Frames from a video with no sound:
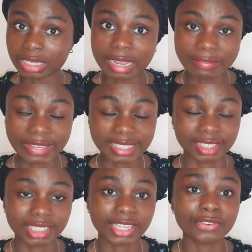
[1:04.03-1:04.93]
get a first
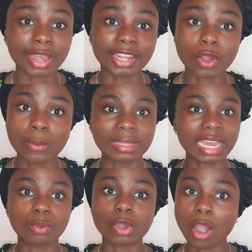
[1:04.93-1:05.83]
class, and I hope that
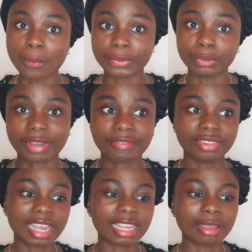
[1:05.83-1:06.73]
it will help you. I feel
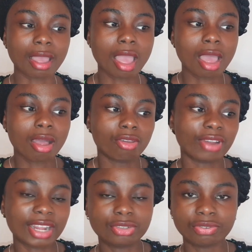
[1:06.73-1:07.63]
like
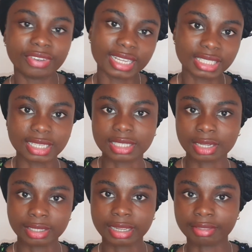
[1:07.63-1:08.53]
right through first year,
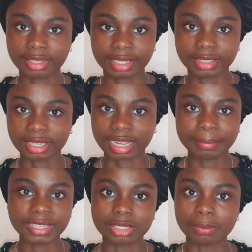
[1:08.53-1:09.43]
second year and third year, I
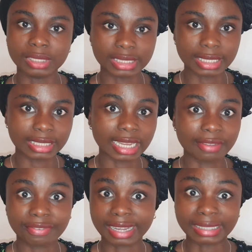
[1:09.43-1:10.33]
made some mistakes that
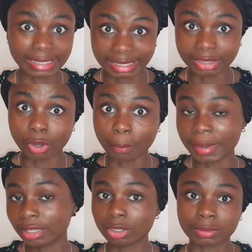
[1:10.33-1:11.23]
if I did not
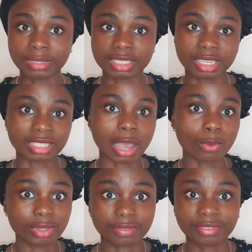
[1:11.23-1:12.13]
make those mistakes, I would
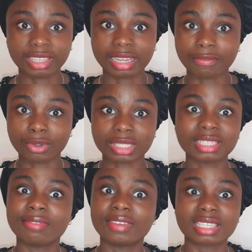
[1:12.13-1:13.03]
definitely have gotten a
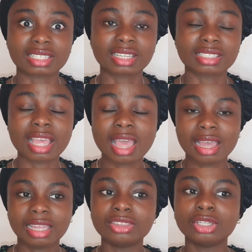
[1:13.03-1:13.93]
first class,
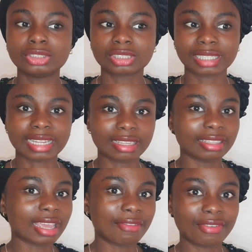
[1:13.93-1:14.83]
and not just like
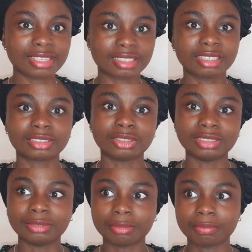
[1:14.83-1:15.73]
get a first class on,
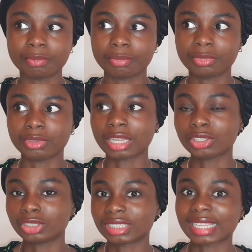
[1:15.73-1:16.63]
and not
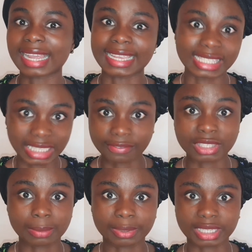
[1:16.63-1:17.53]
just get like a
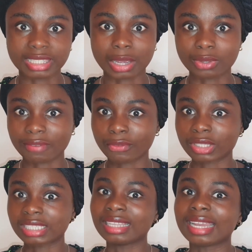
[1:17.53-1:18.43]
70%, I would have
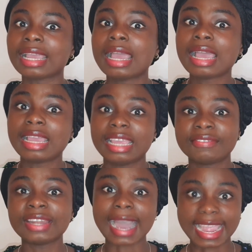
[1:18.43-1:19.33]
gotten like
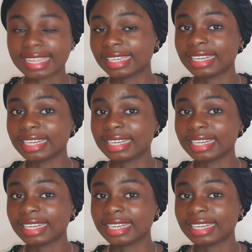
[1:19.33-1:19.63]
even higher than a